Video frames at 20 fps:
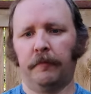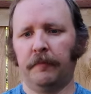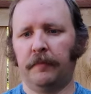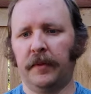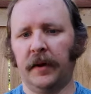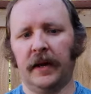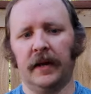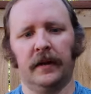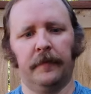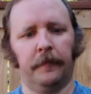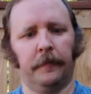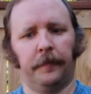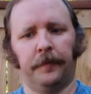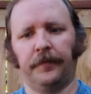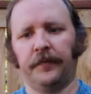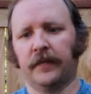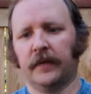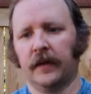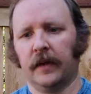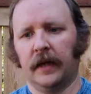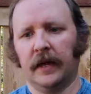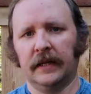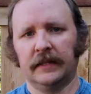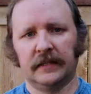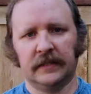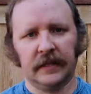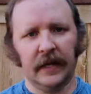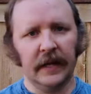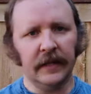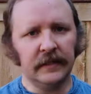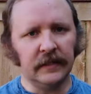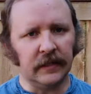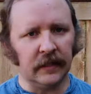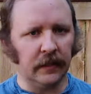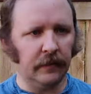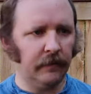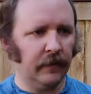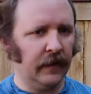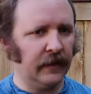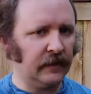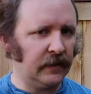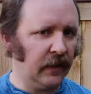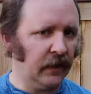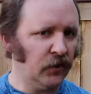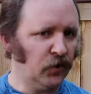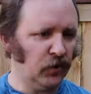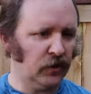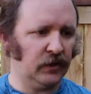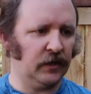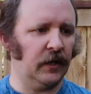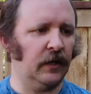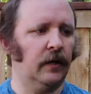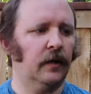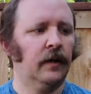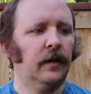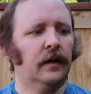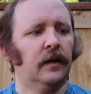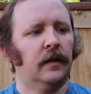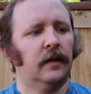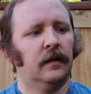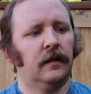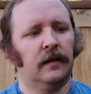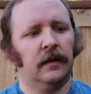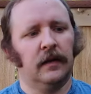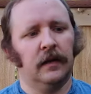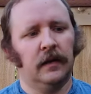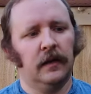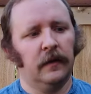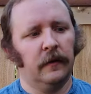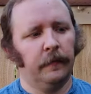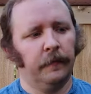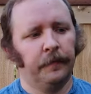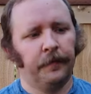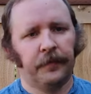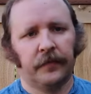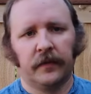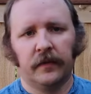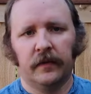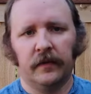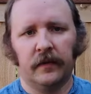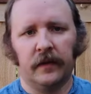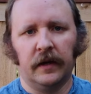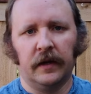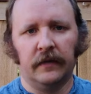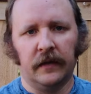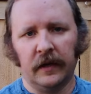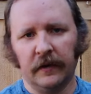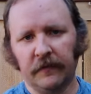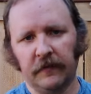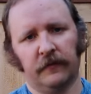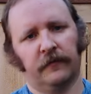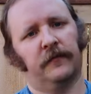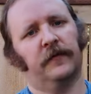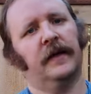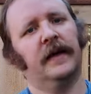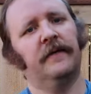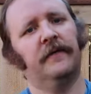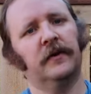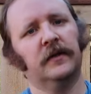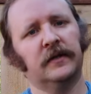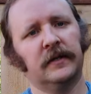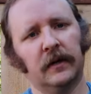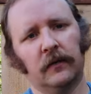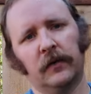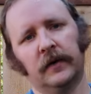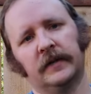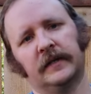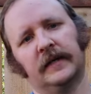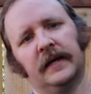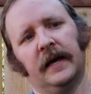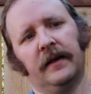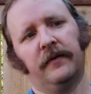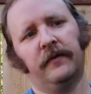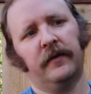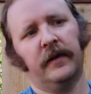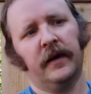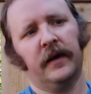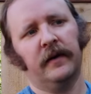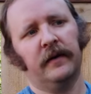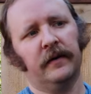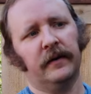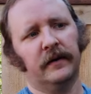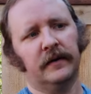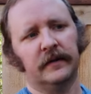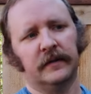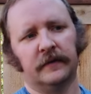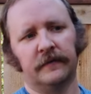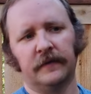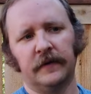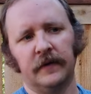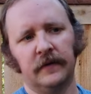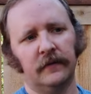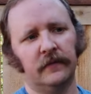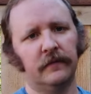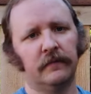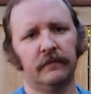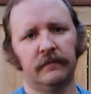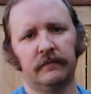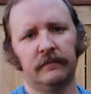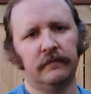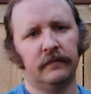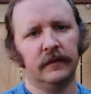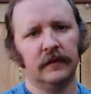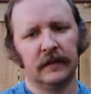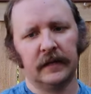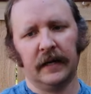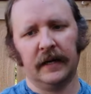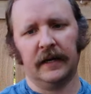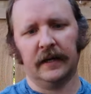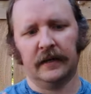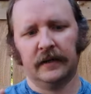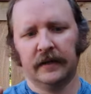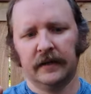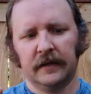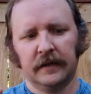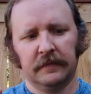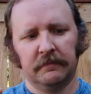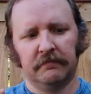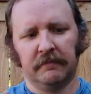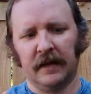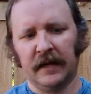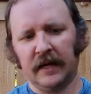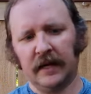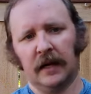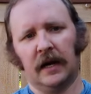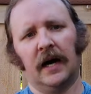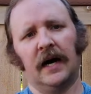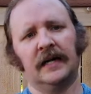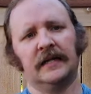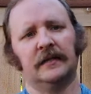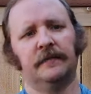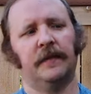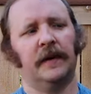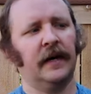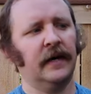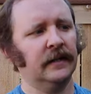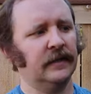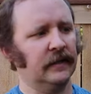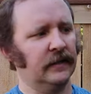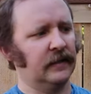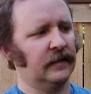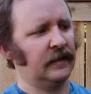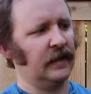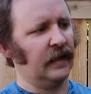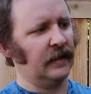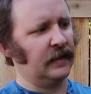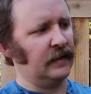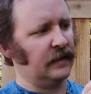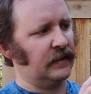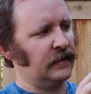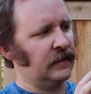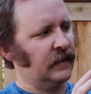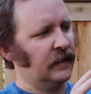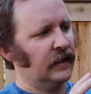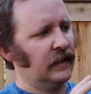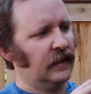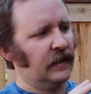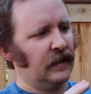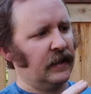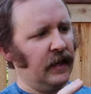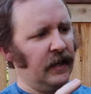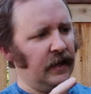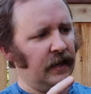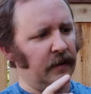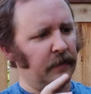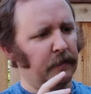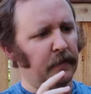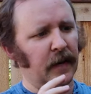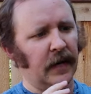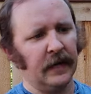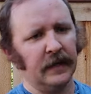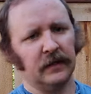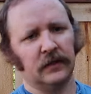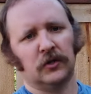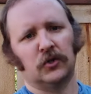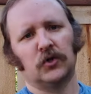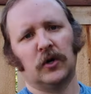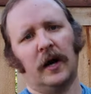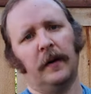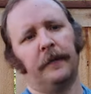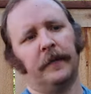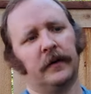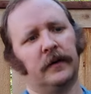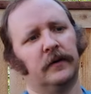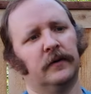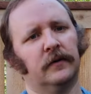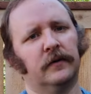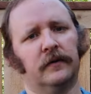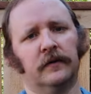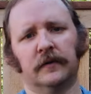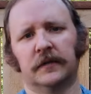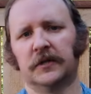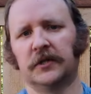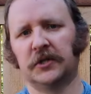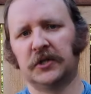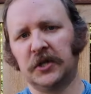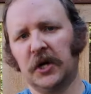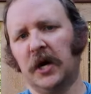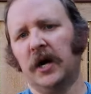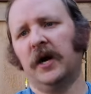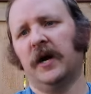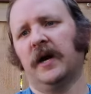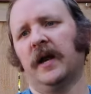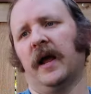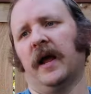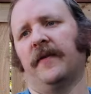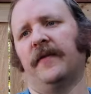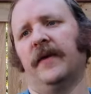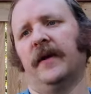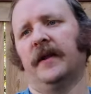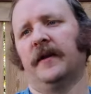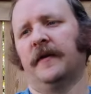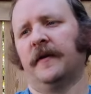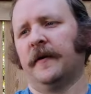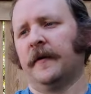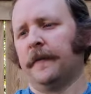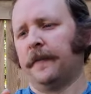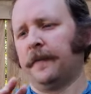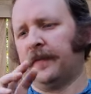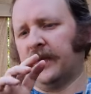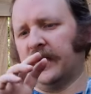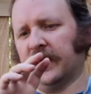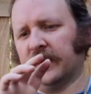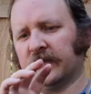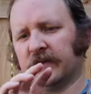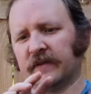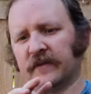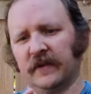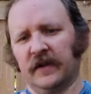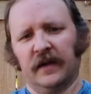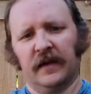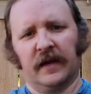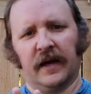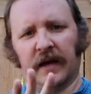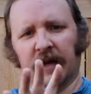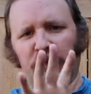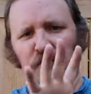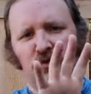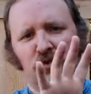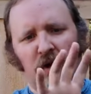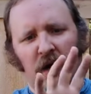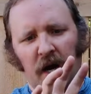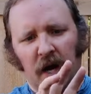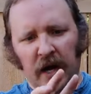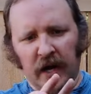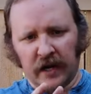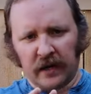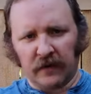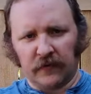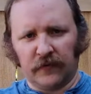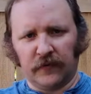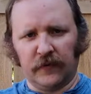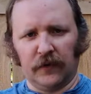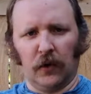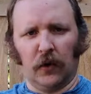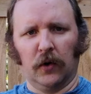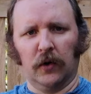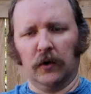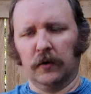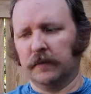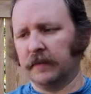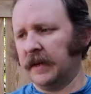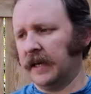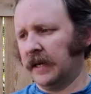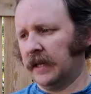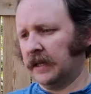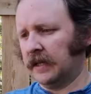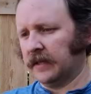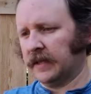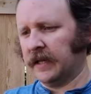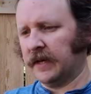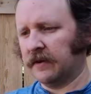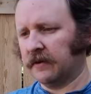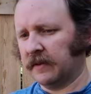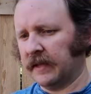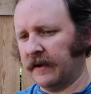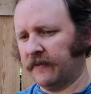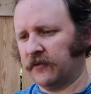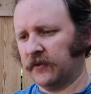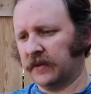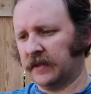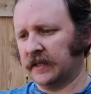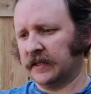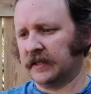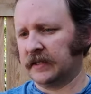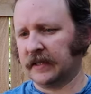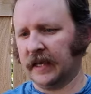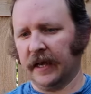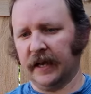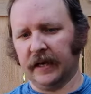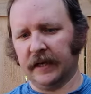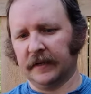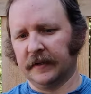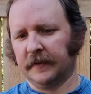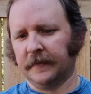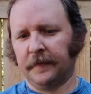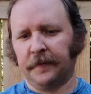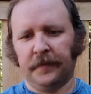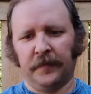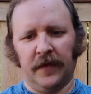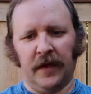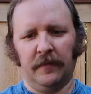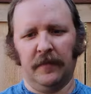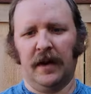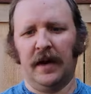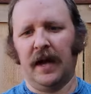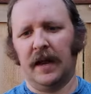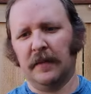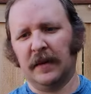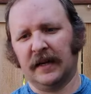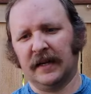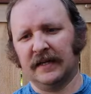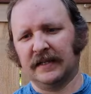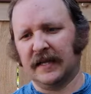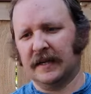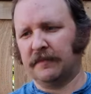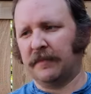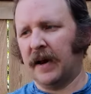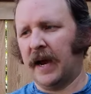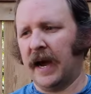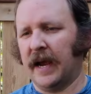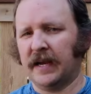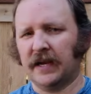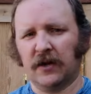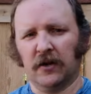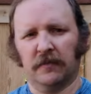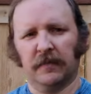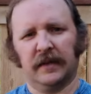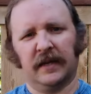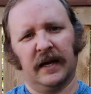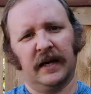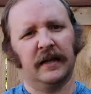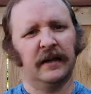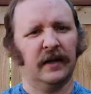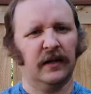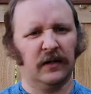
But it's tasty. It's interesting. The different flavors that work together there, there's a few kind of main hot spots. It's got this kind of mild tropical start, and then this kind of drying floral middle, and then you're left with this kind of, I'm not gonna say pine cone, but that